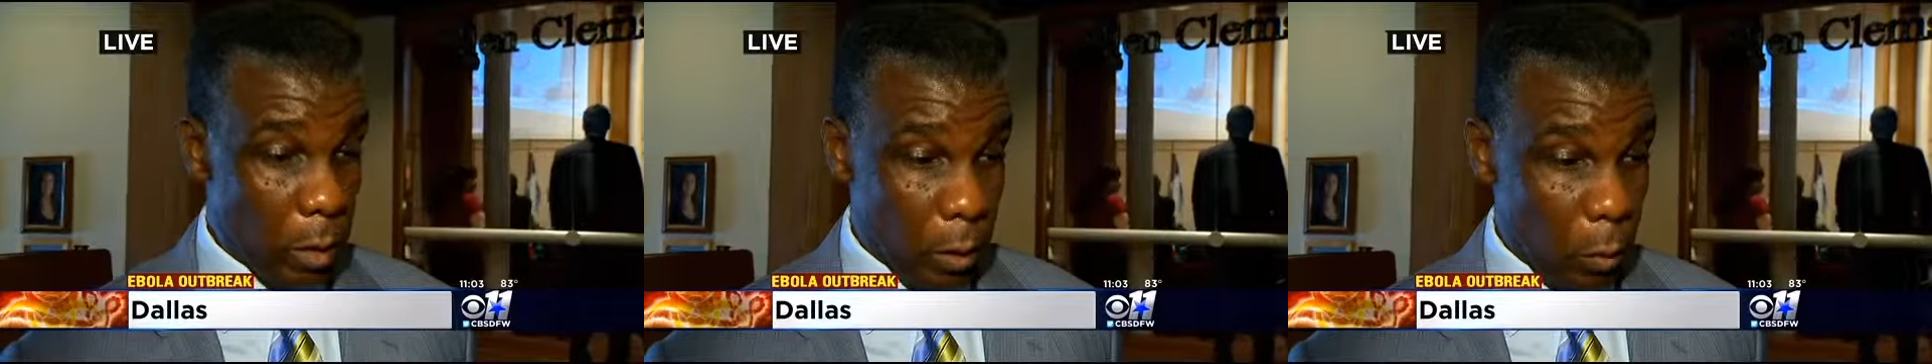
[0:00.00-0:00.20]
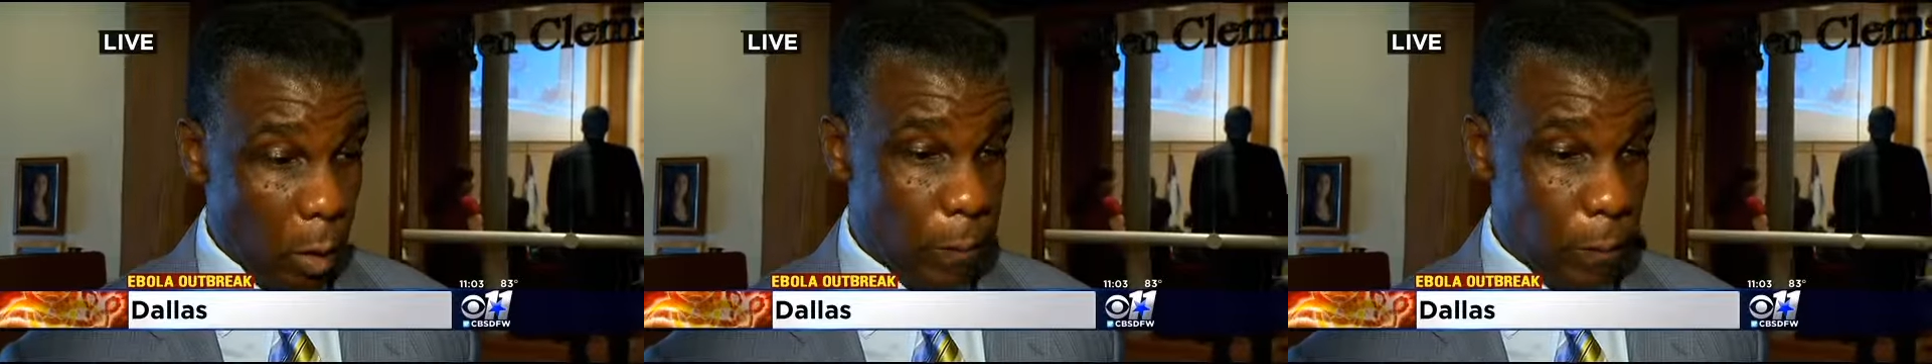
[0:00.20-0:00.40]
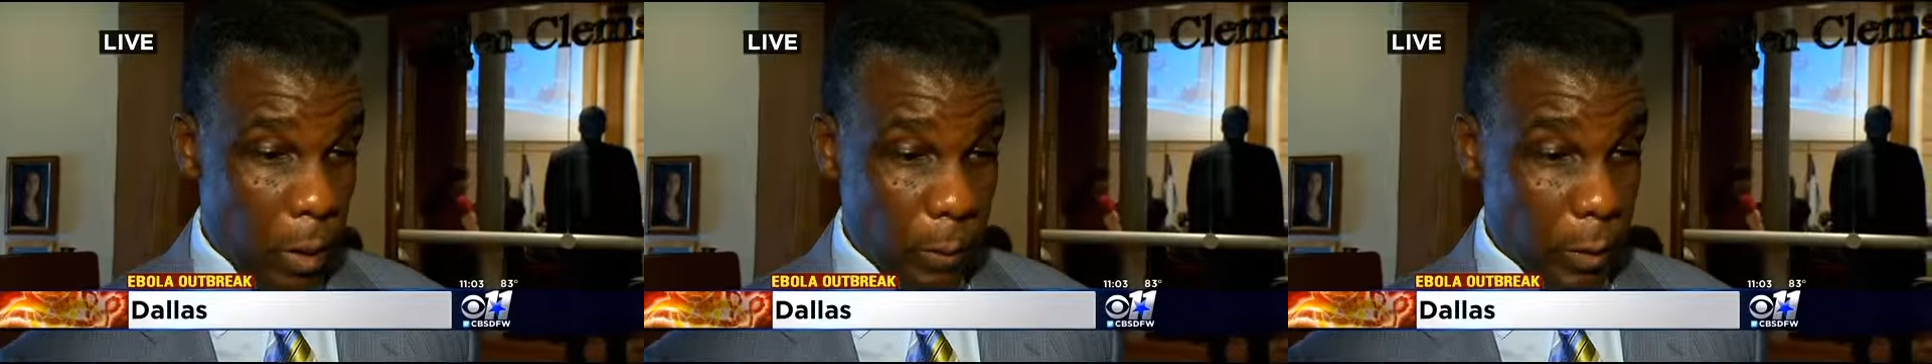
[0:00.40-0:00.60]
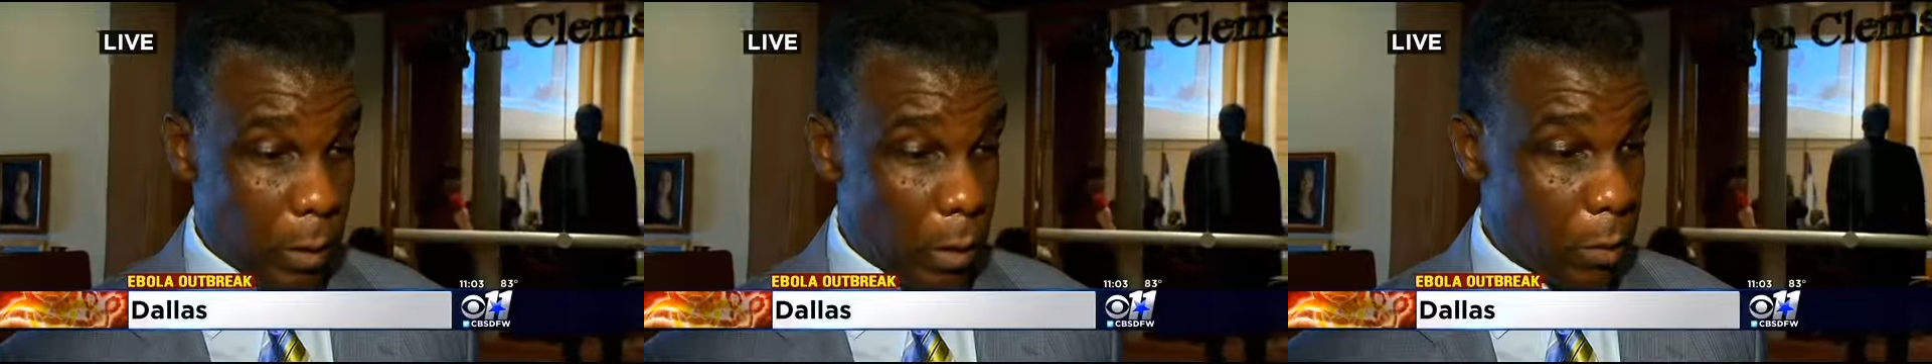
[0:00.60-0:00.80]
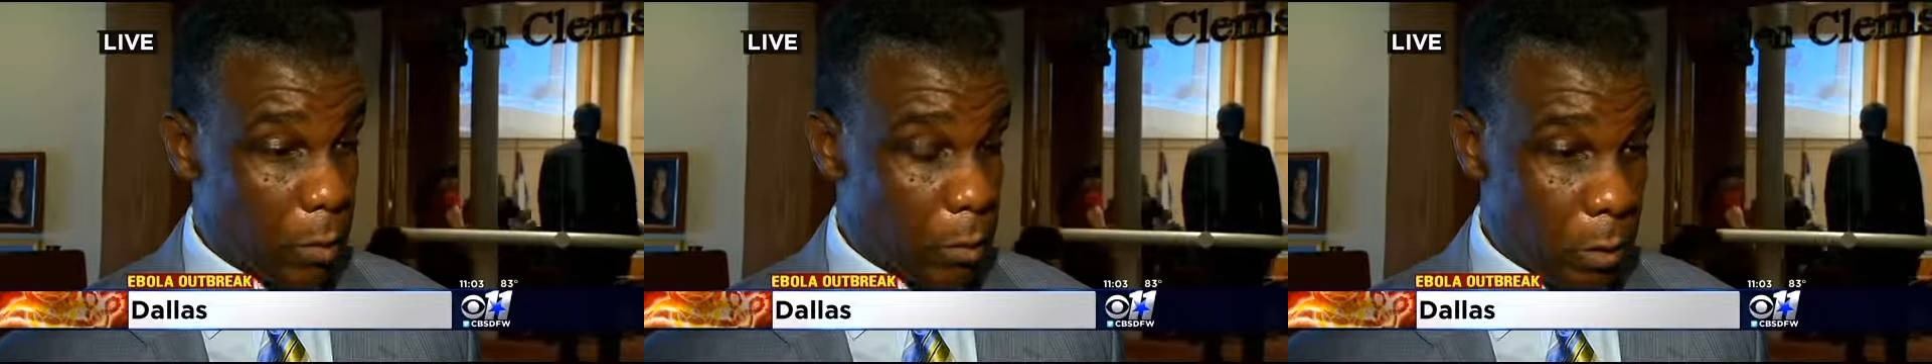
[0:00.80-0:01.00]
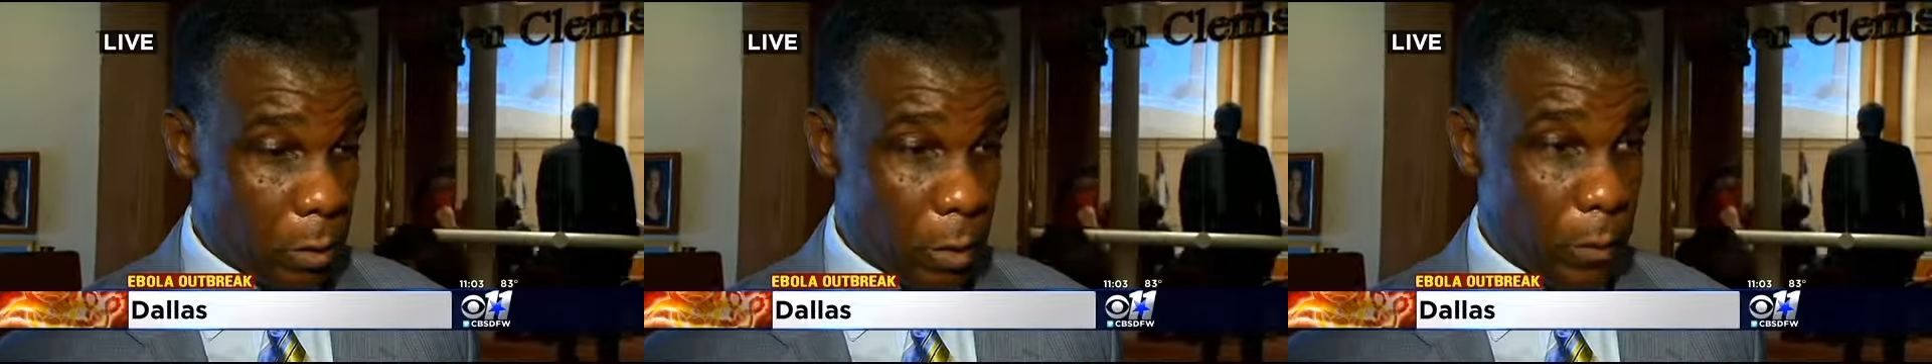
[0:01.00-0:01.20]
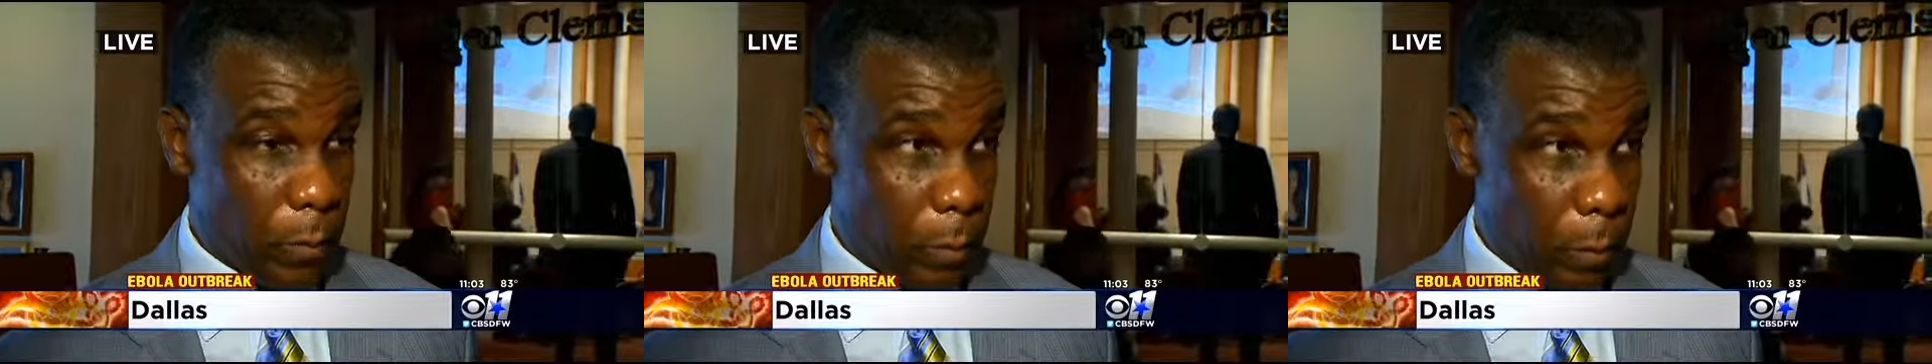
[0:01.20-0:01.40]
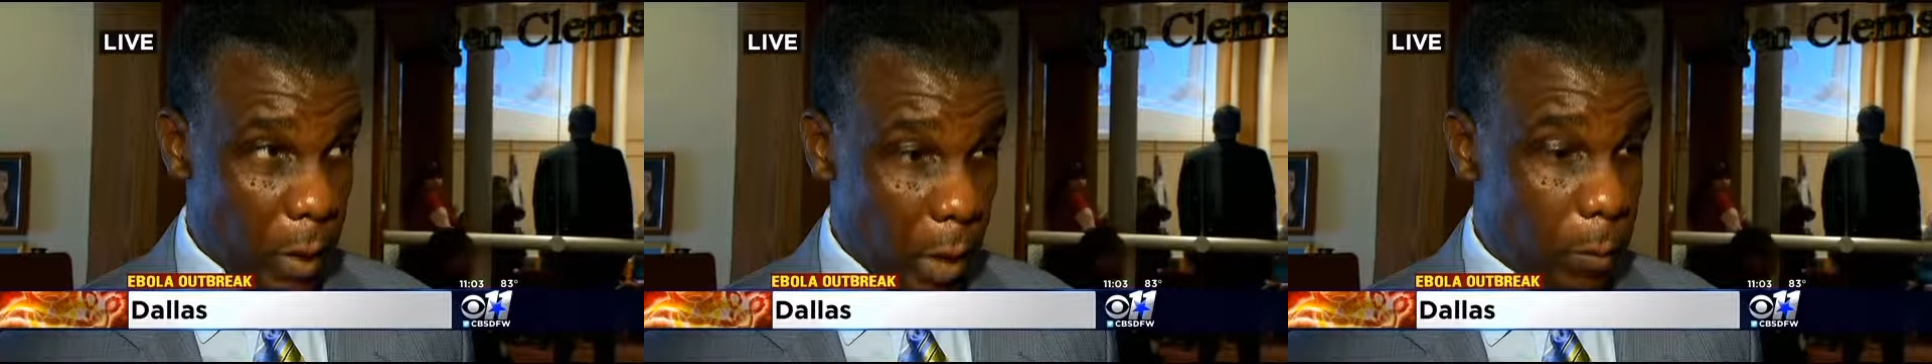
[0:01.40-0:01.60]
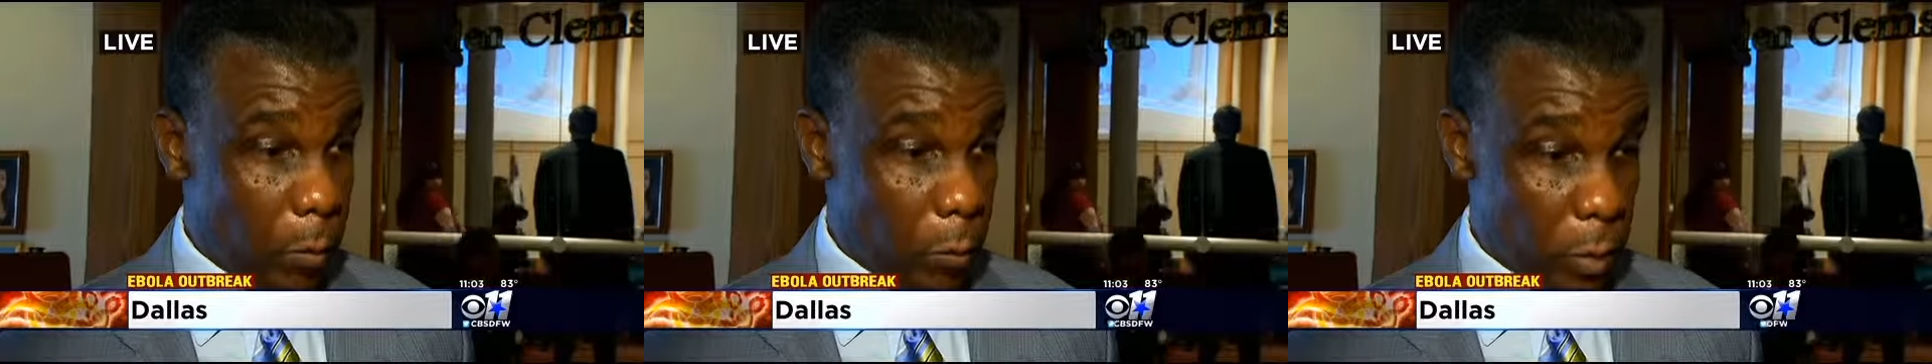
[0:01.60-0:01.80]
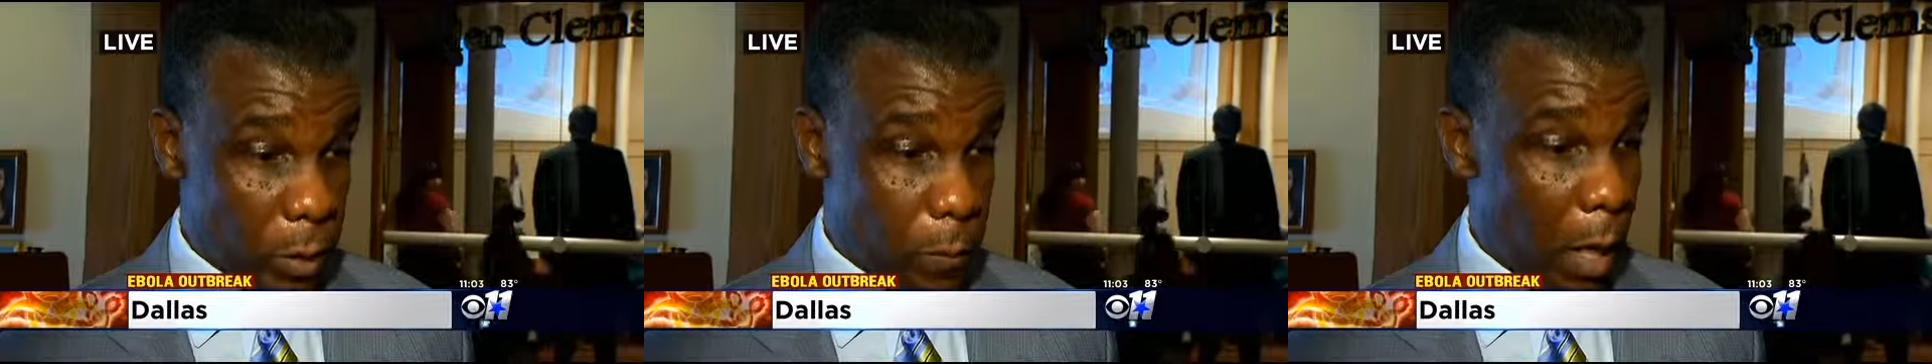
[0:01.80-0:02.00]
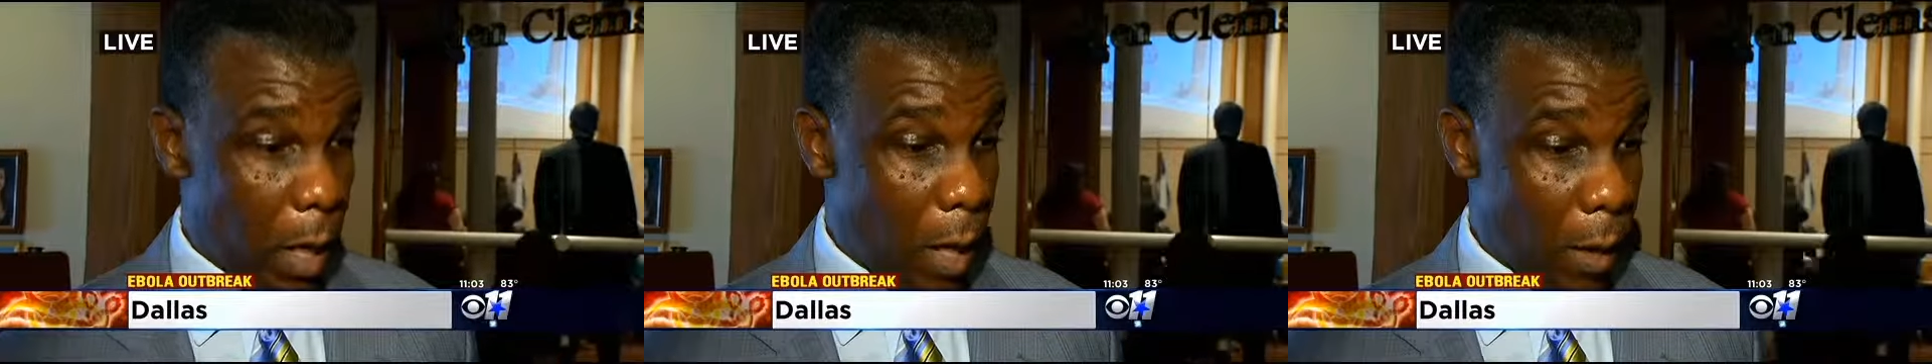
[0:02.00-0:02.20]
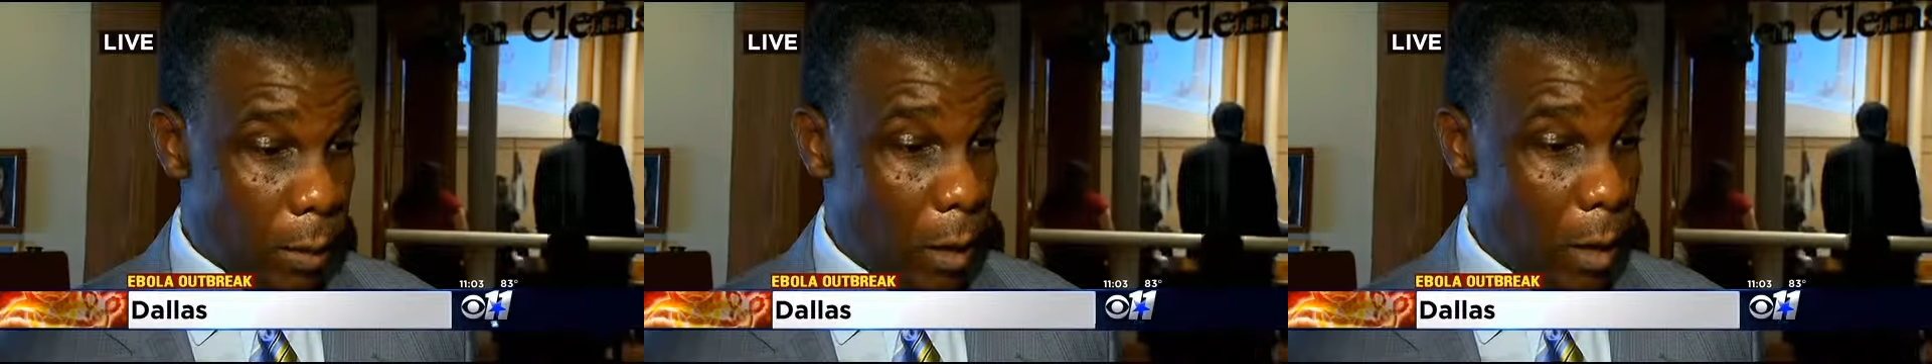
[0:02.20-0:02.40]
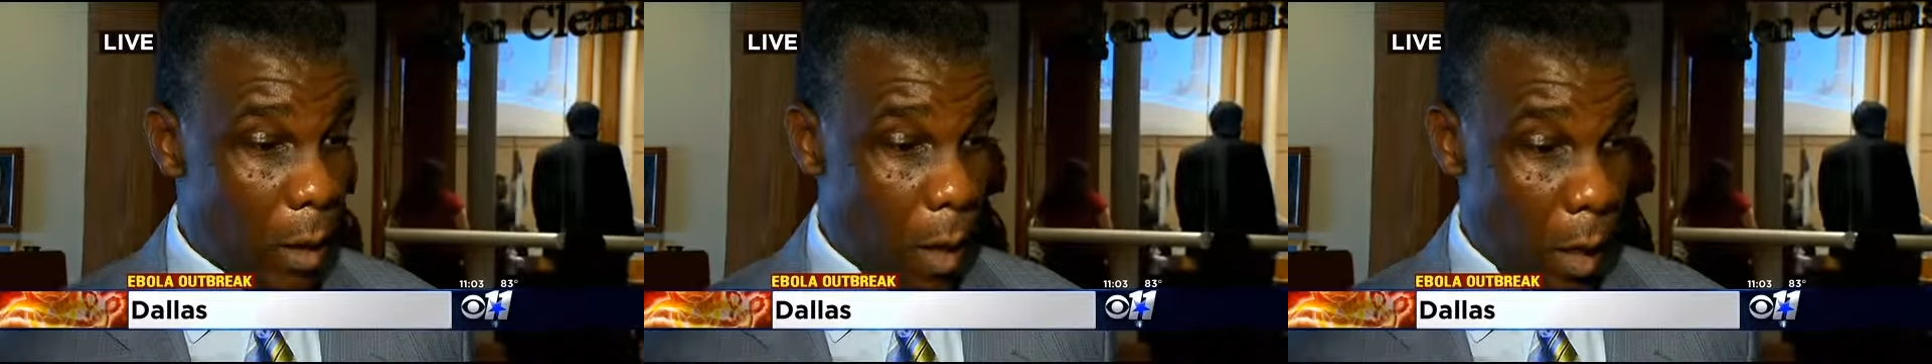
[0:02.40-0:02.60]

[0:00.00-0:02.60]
a great public health system to be able to respond